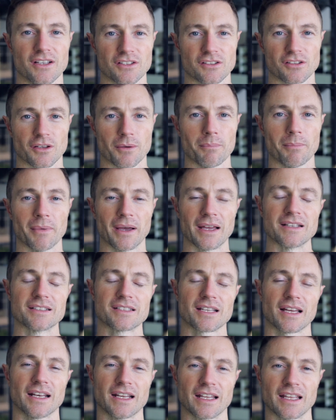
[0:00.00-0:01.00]
So
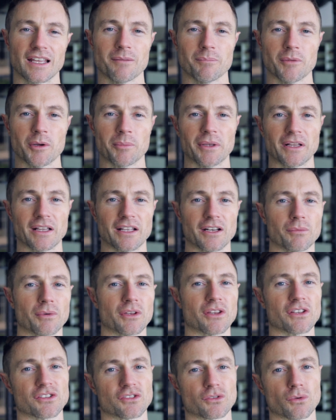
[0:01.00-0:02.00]
maintaining hip mobility
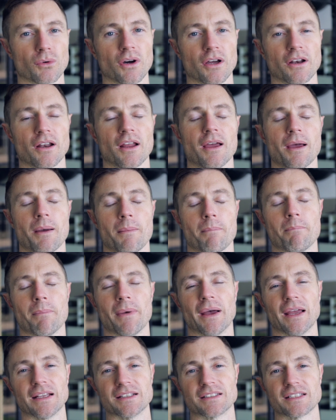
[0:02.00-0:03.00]
with the squat,
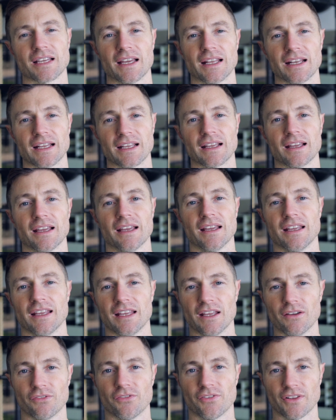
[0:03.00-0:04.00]
maintaining
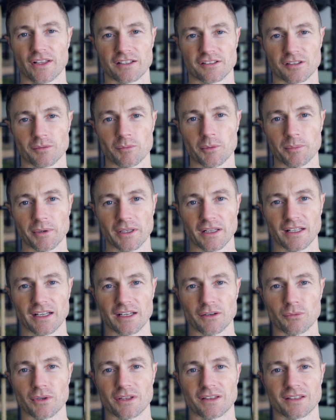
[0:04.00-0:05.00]
hip flexor
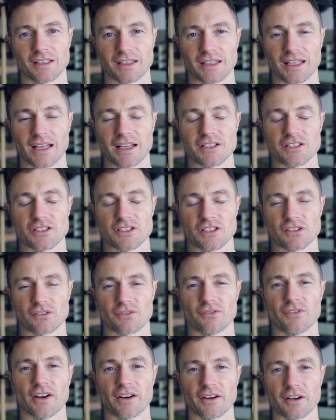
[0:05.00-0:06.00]
mobility with the lunge is
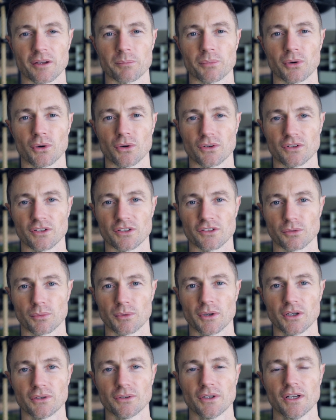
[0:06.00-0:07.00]
very important as
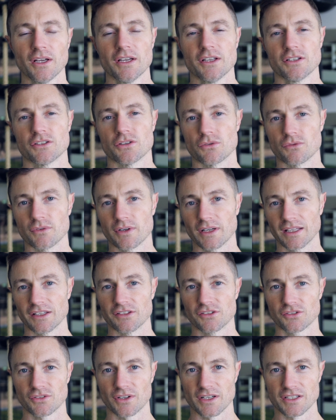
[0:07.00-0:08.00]
well, to really
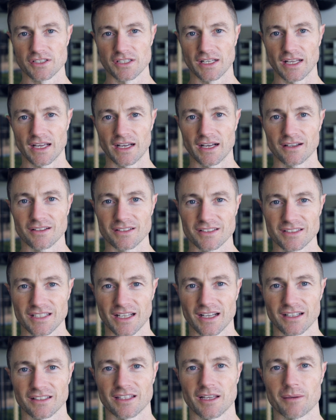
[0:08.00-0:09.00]
stretch it out,
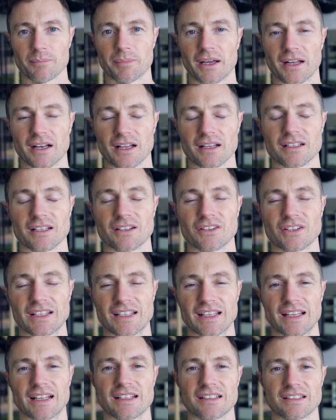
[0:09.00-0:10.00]
tuck that butt under and
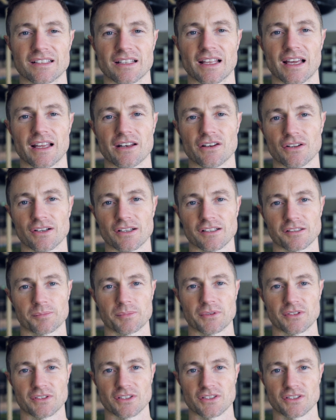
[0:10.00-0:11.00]
get into that nice
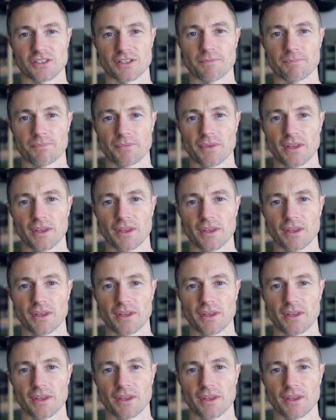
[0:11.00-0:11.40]
position.